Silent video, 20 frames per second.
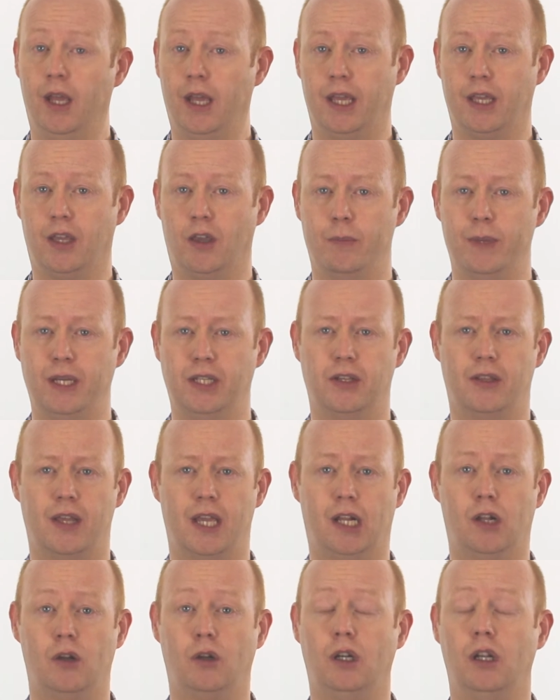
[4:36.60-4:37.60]
In coming to
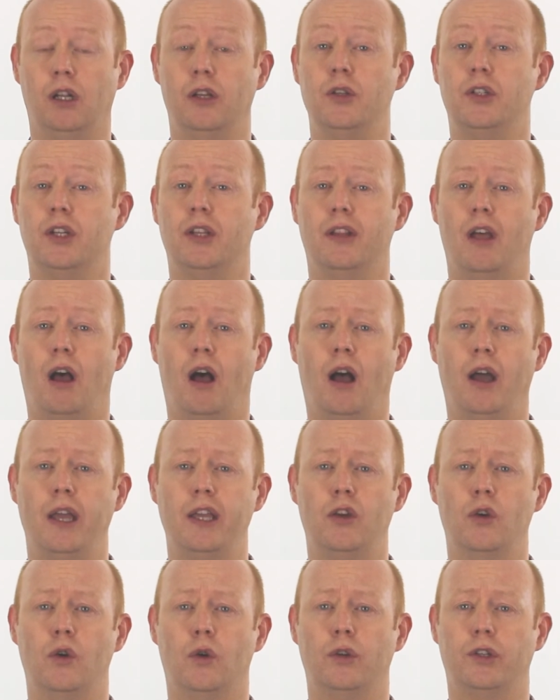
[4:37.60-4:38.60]
their conclusion, the High
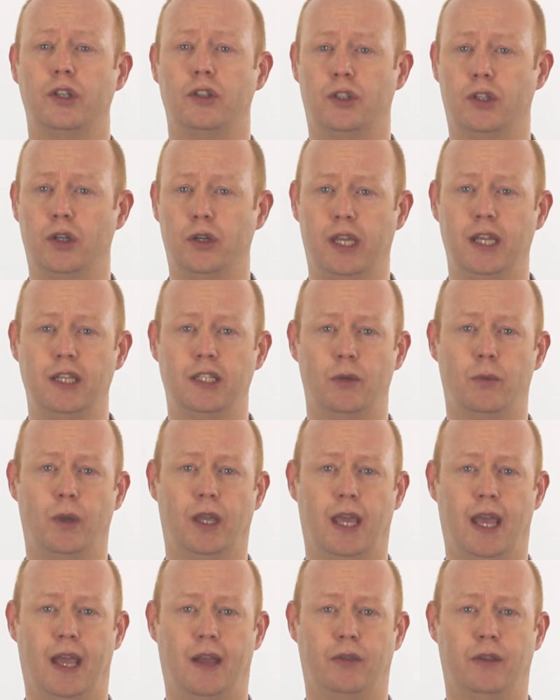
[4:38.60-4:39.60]
Court took into
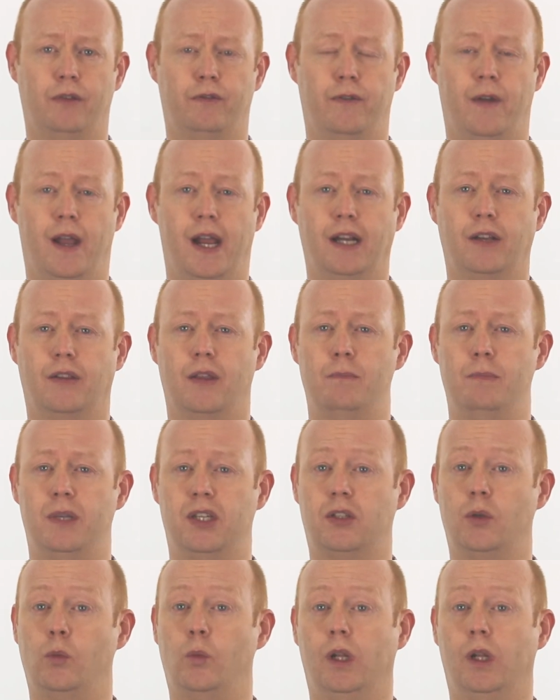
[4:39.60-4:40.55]
account the fact that Mr.